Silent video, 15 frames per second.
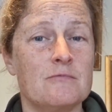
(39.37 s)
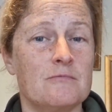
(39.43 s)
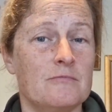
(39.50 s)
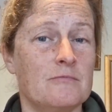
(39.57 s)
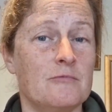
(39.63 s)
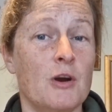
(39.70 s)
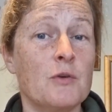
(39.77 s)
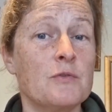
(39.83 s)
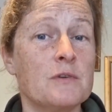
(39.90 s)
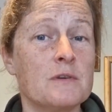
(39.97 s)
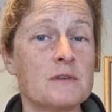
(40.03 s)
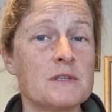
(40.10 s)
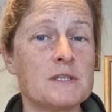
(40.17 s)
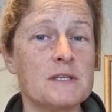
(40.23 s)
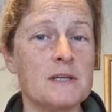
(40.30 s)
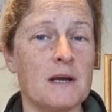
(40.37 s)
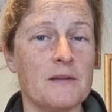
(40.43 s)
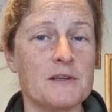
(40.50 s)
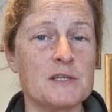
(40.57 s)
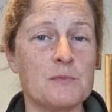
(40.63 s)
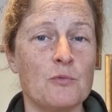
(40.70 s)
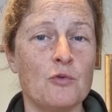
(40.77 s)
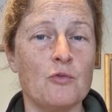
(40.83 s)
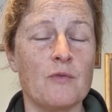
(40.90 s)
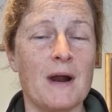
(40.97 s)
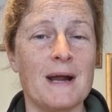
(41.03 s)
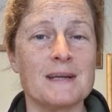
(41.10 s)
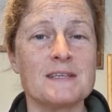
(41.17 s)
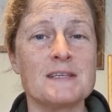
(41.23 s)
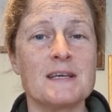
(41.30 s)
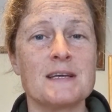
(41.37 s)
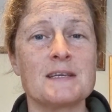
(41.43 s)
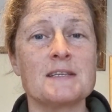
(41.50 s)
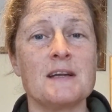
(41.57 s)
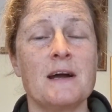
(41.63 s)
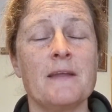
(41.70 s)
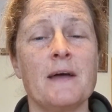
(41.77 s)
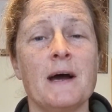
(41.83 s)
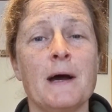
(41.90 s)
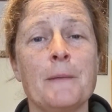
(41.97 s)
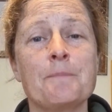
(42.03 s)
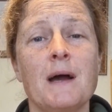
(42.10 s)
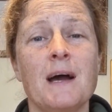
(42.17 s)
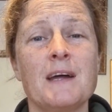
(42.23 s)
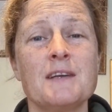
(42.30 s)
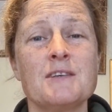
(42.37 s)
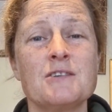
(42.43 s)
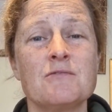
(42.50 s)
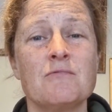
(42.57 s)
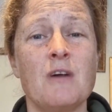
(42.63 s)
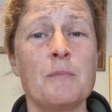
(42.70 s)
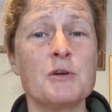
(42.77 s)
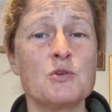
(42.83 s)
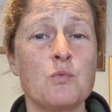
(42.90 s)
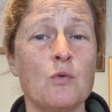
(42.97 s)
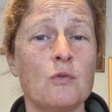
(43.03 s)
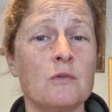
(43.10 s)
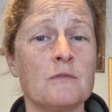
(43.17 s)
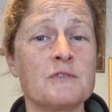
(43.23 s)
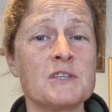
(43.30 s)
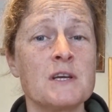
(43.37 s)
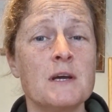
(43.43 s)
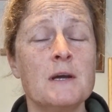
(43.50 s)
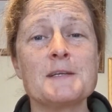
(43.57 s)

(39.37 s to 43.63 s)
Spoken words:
rodents, other small rats, things like that, and rubbish wolves.